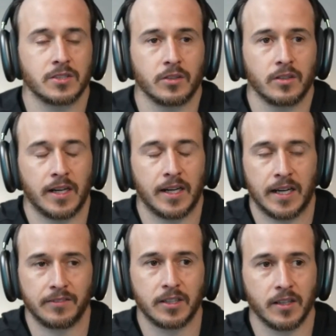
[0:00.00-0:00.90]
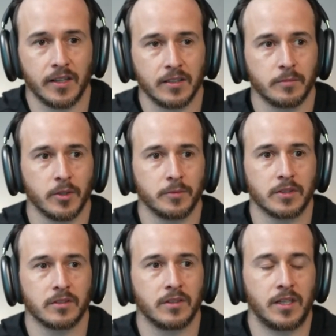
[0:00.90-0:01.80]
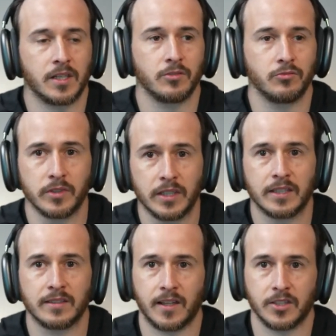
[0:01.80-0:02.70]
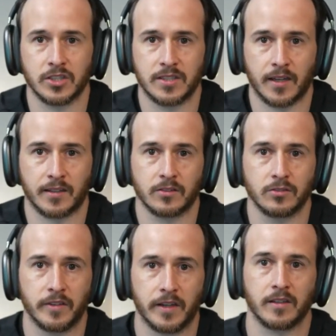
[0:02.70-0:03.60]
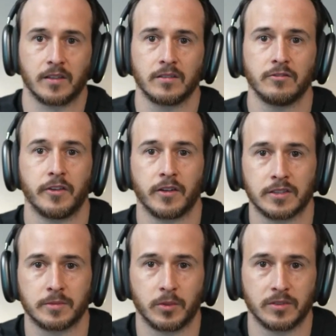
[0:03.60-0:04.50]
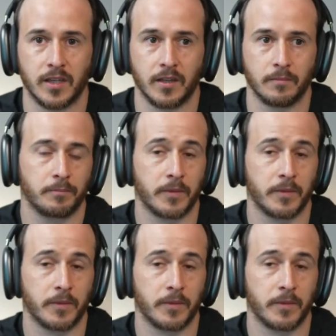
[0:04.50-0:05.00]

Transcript: So I have a client at the moment, really intelligent technical founder, very small team.